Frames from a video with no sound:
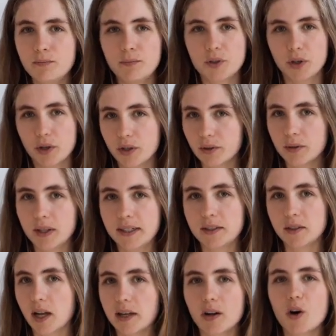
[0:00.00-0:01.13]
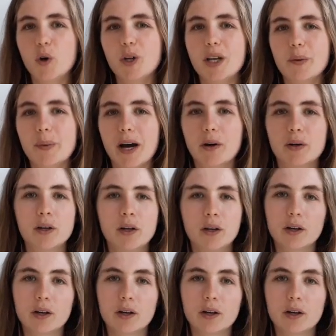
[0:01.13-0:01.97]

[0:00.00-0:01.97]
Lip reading: So it's not only about